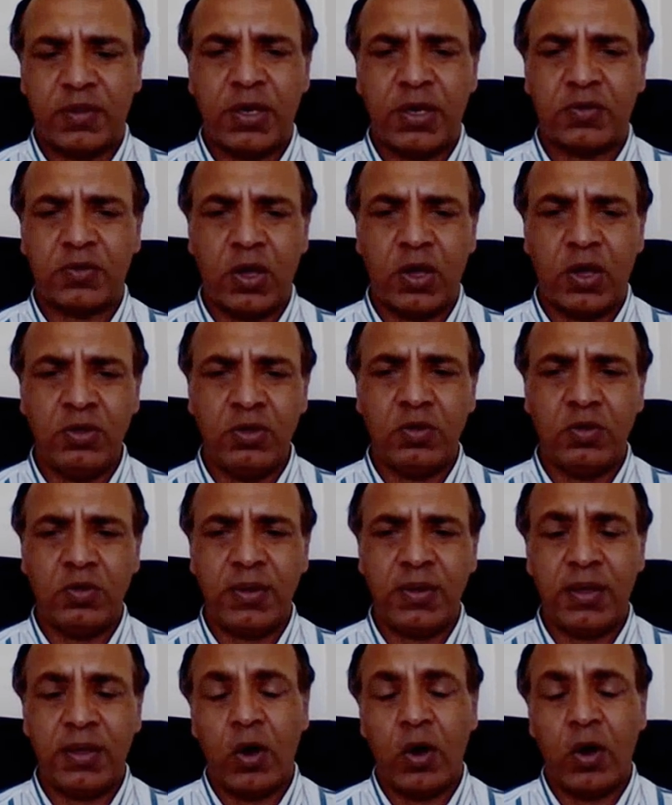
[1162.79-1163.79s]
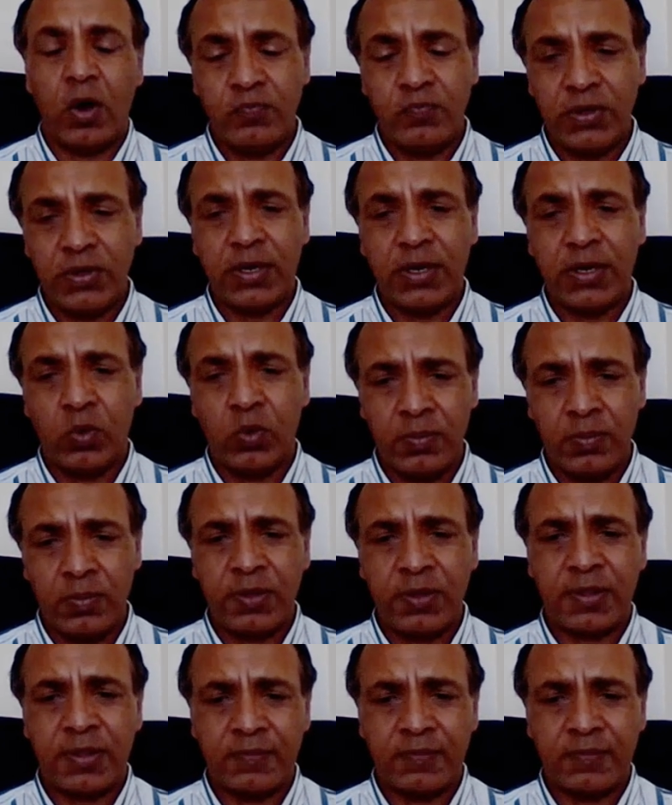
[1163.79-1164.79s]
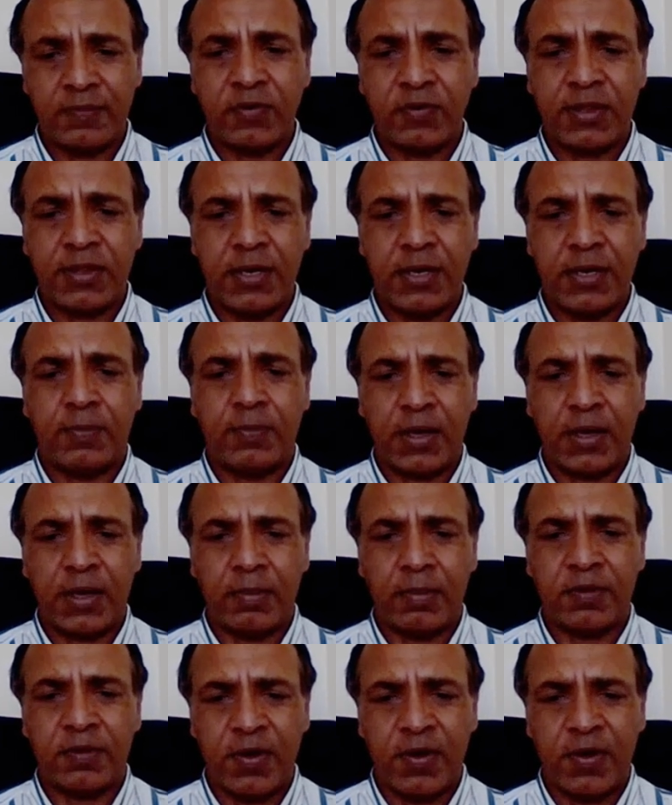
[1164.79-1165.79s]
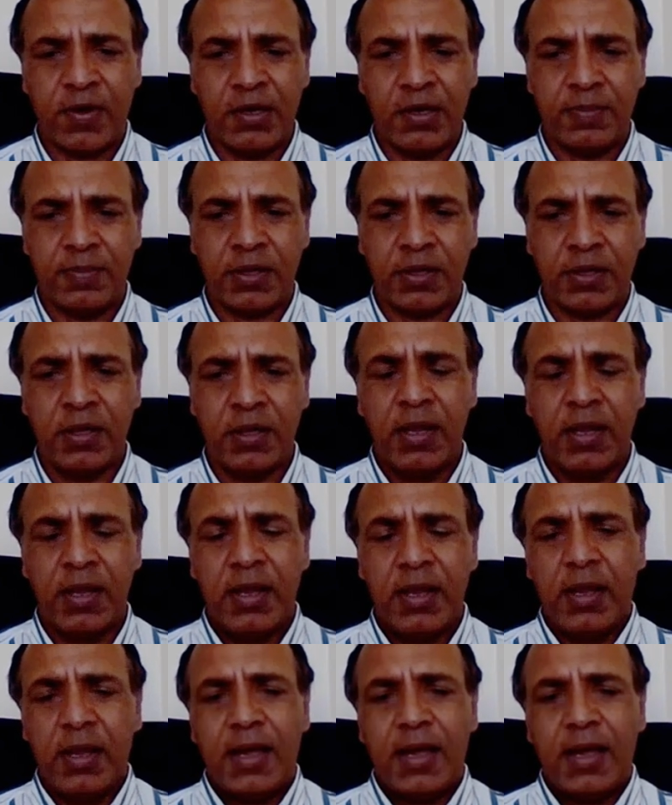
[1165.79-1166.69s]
So there's going to be, hopefully there will be some vaccine that becomes available